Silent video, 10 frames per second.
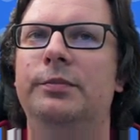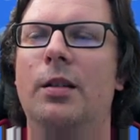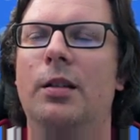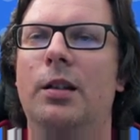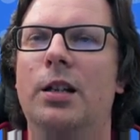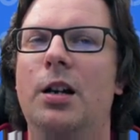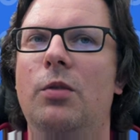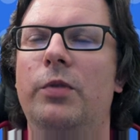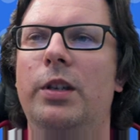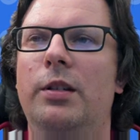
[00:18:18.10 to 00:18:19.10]
And now
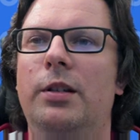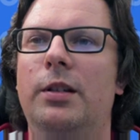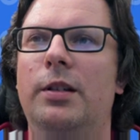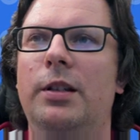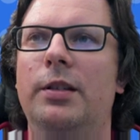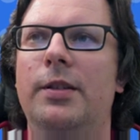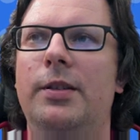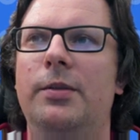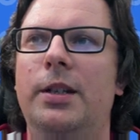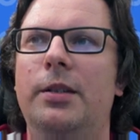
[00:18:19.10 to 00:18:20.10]
we are in the
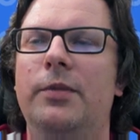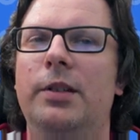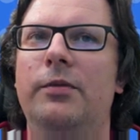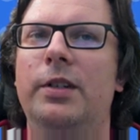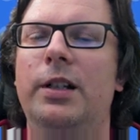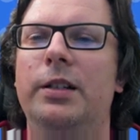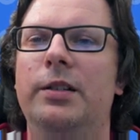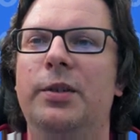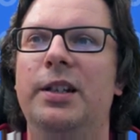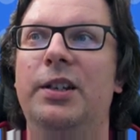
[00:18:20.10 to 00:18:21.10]
screen where we can
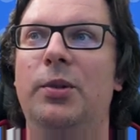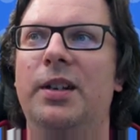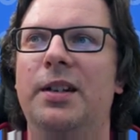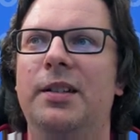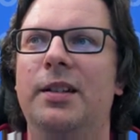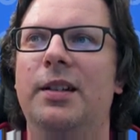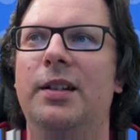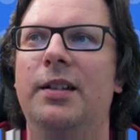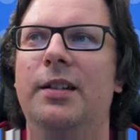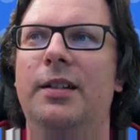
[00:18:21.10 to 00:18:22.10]
really create
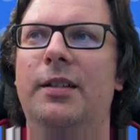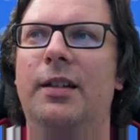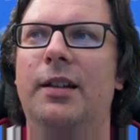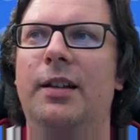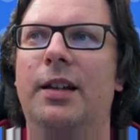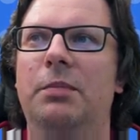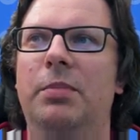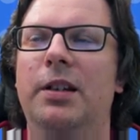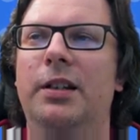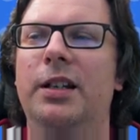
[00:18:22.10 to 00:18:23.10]

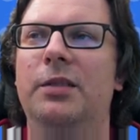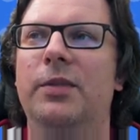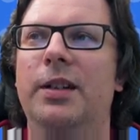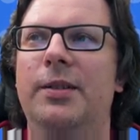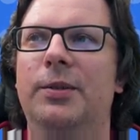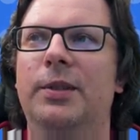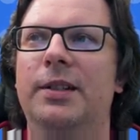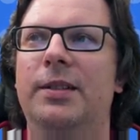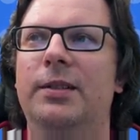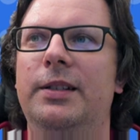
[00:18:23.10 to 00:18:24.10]
API gateway. So let's
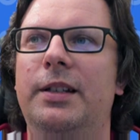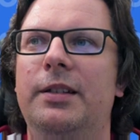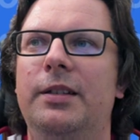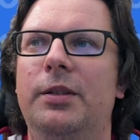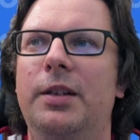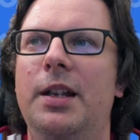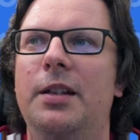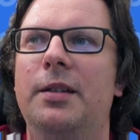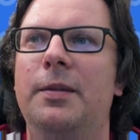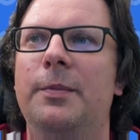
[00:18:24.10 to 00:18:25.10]
click create,